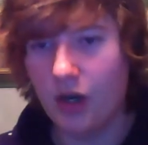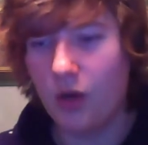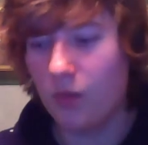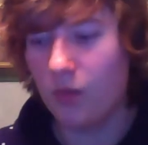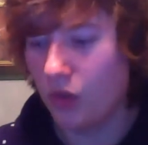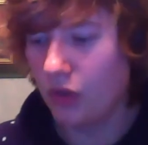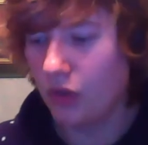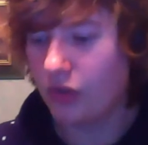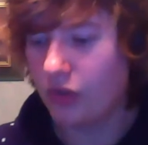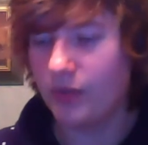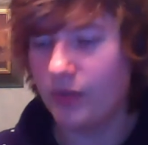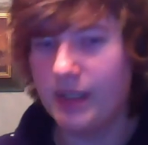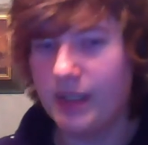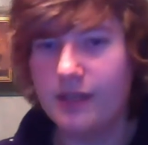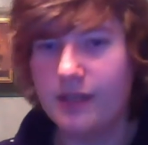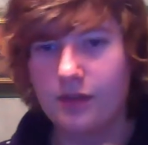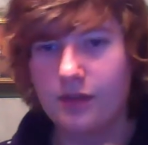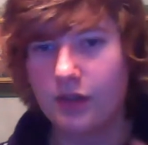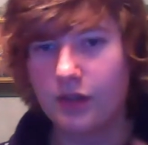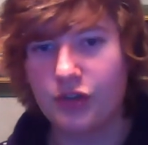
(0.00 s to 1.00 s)
watery. It's
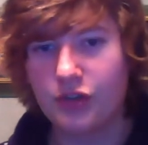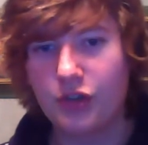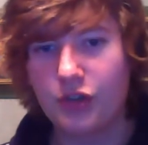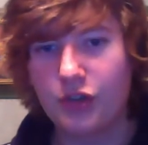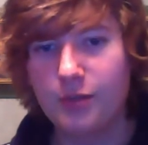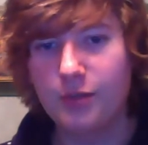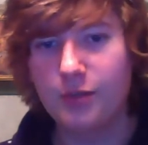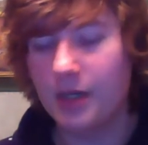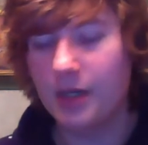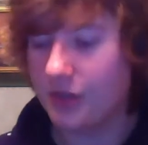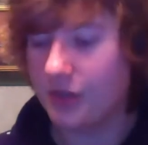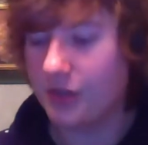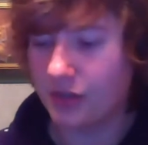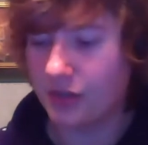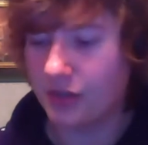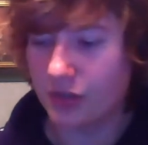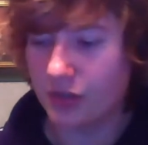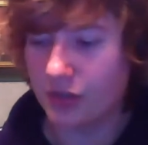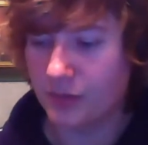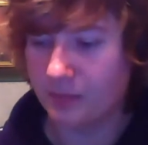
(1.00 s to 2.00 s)
not too much. It's
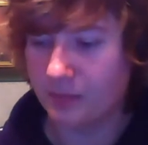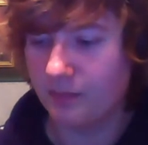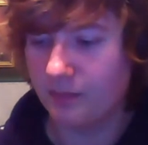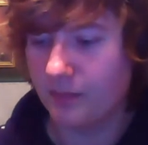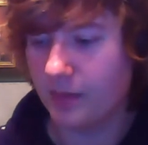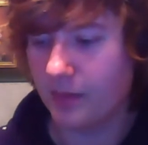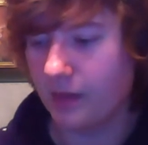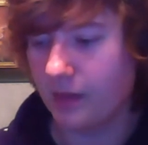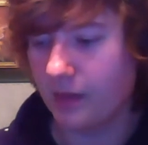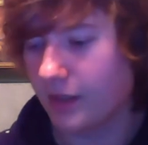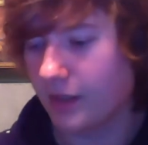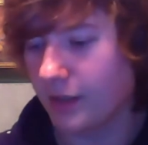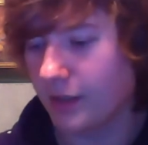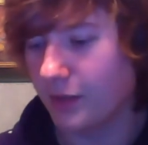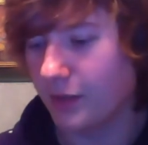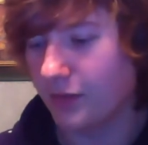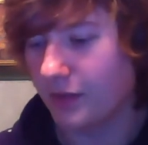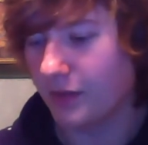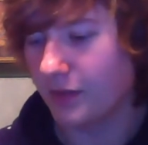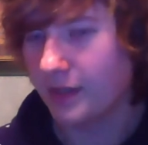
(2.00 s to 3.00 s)
just kind of
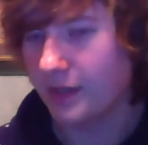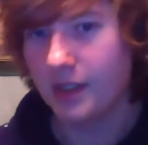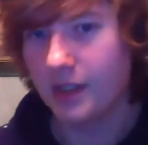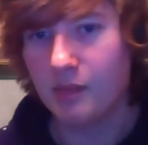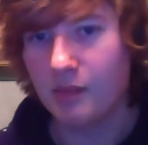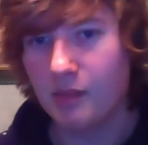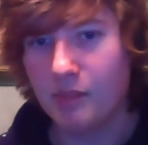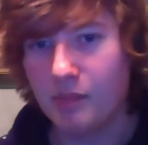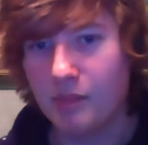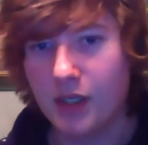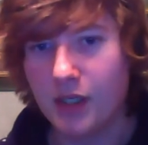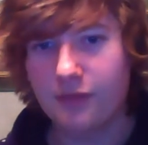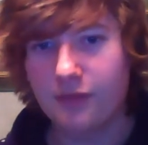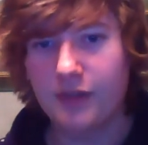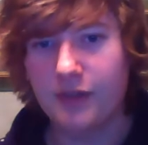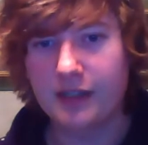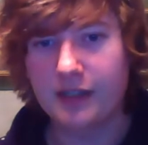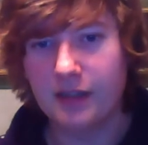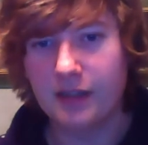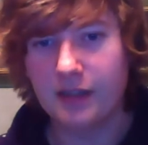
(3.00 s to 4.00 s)

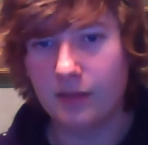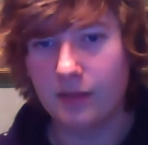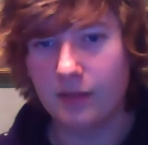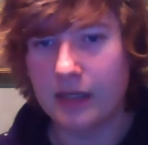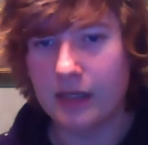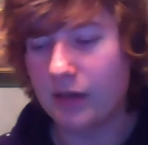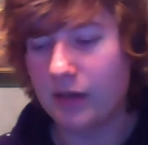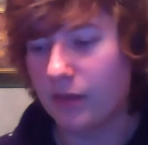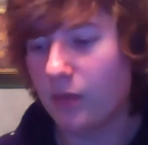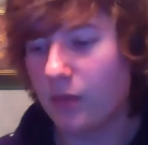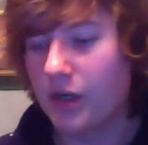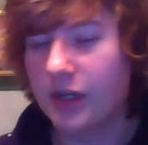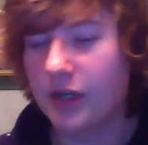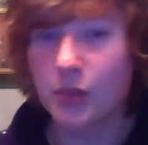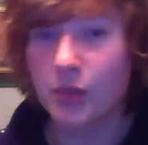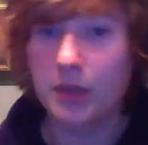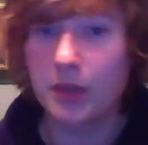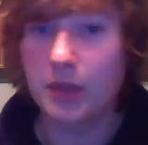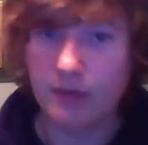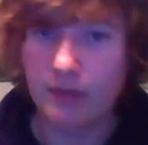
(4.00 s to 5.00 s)
perfect and how it works
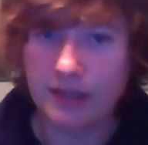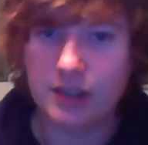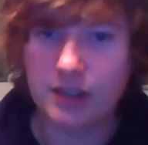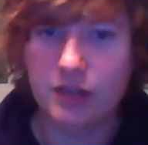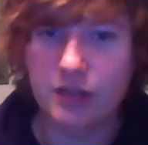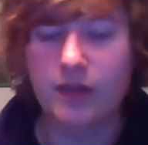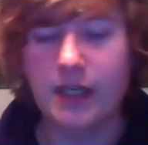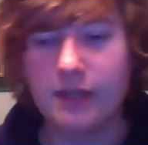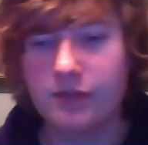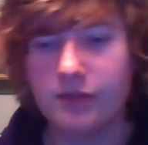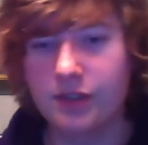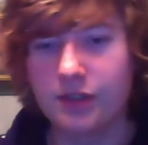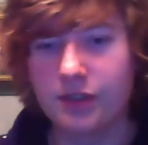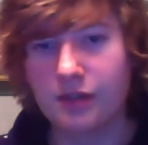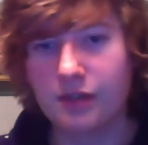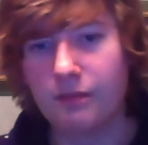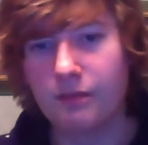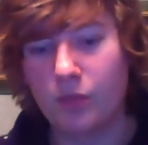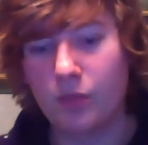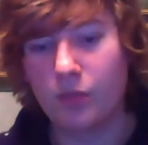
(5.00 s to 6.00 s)
with the rest of the flavors
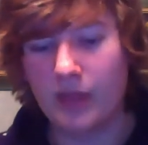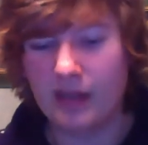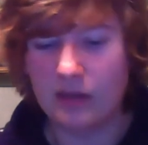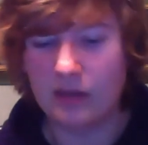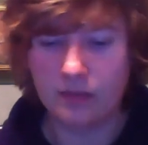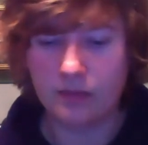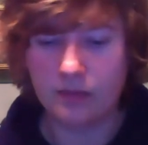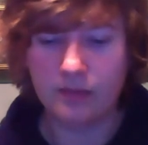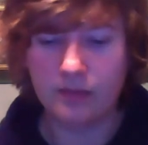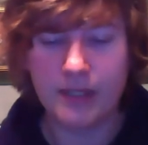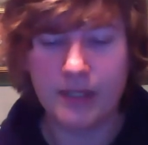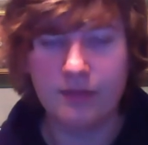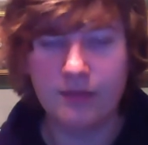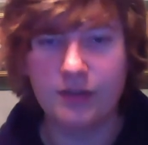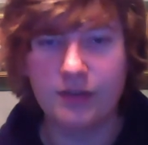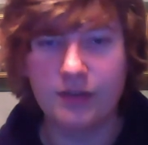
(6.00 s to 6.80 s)
and without giving